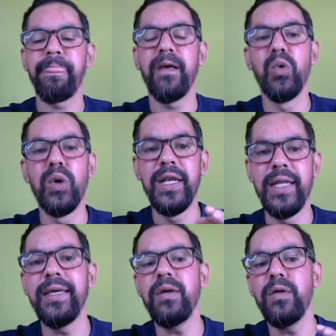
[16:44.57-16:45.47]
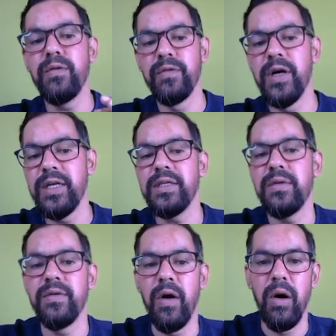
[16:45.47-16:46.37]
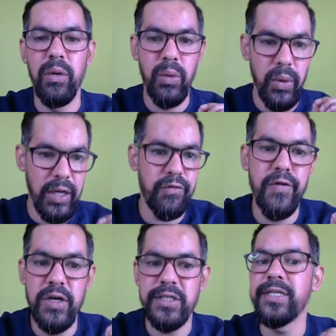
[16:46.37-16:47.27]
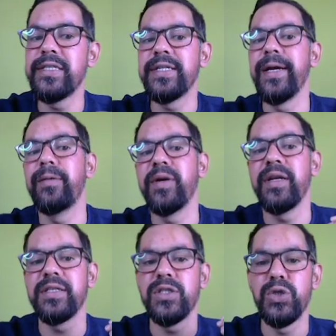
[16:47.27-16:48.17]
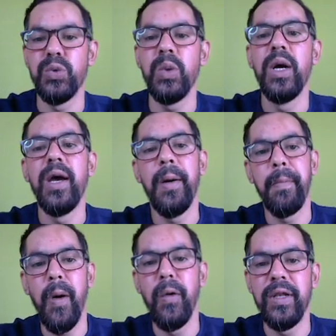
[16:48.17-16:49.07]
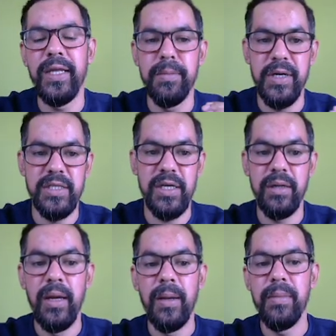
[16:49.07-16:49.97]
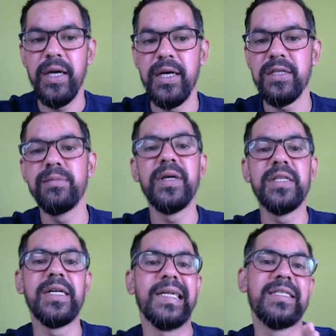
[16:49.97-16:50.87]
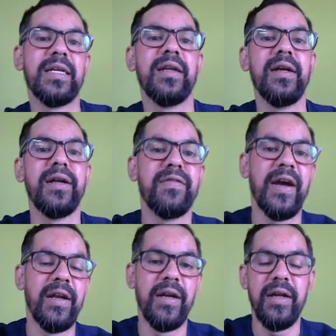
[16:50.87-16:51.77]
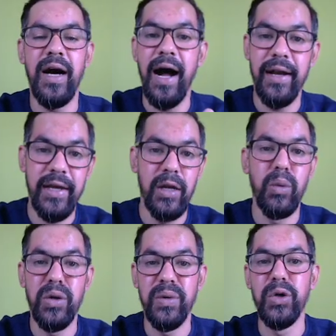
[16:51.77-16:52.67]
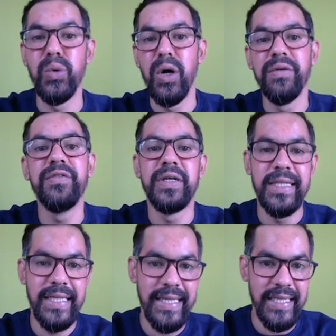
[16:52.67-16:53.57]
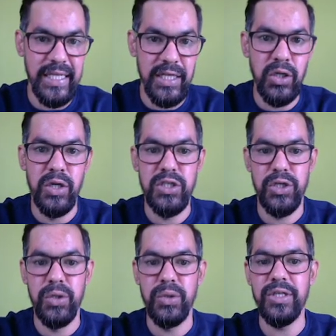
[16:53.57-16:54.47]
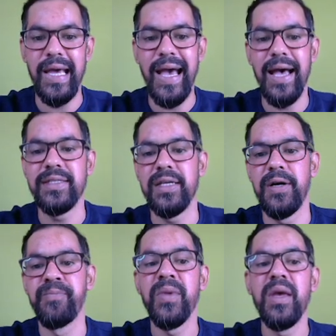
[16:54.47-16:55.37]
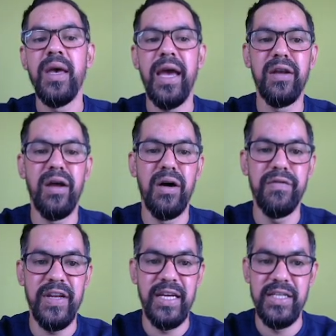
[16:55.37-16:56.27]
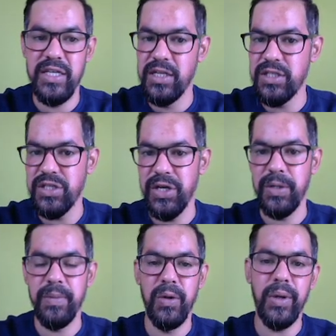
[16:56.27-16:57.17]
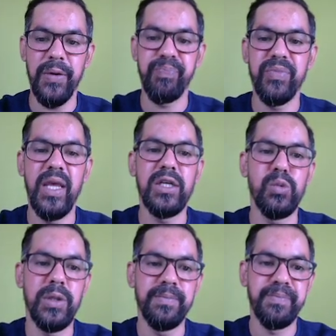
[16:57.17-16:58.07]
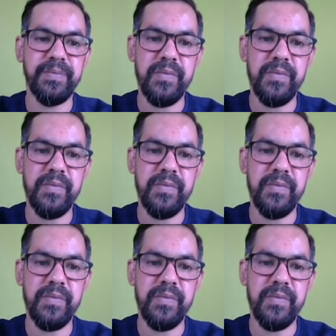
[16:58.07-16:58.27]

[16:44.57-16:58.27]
Only one on only first statement is true about the budget, because budget is generally defined under Article 112 of the Indian Constitution as an financial statement. Okay, next one.